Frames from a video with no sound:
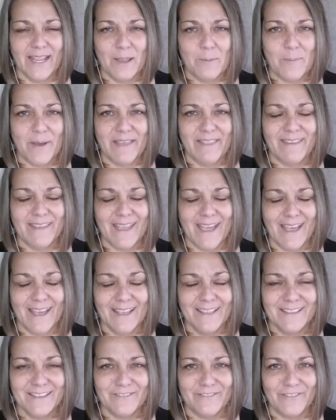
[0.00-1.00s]
And by the
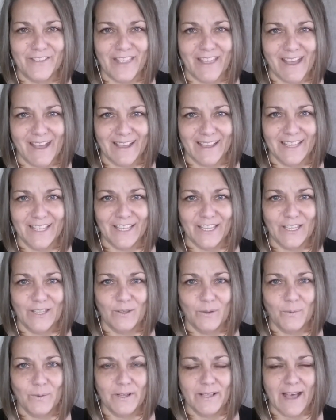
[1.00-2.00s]
end of that,
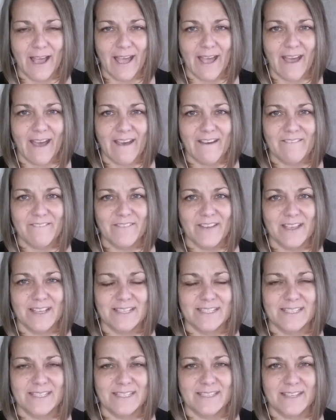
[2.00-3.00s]
you will have
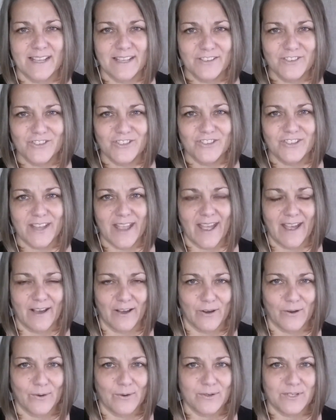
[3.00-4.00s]
sketched
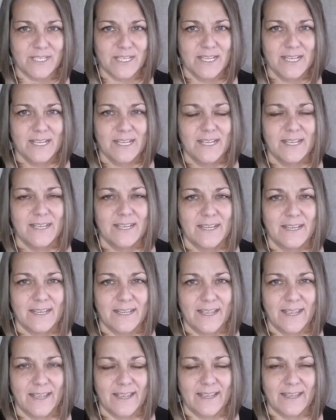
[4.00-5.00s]
out
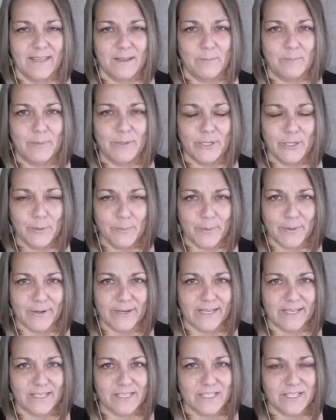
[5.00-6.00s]
a
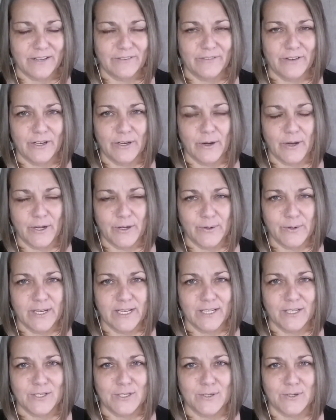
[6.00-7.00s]
blueprint for your
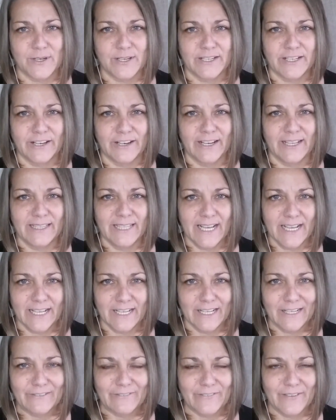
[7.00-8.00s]
own extraordinary
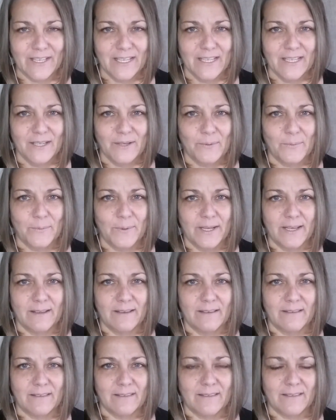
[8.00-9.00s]
life
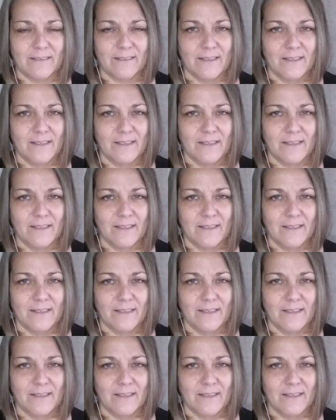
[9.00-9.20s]
with